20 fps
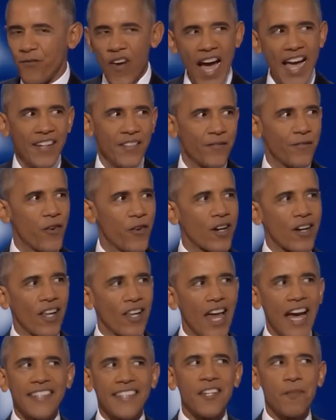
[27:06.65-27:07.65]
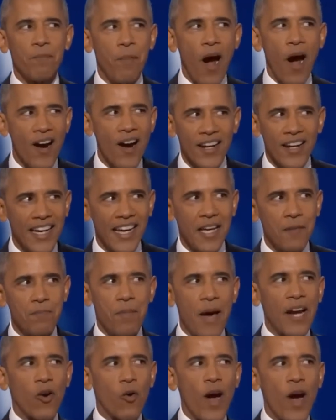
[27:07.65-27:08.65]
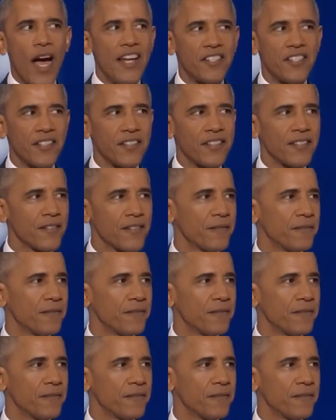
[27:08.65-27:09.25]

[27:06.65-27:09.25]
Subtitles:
fight for collective bargaining and better wages.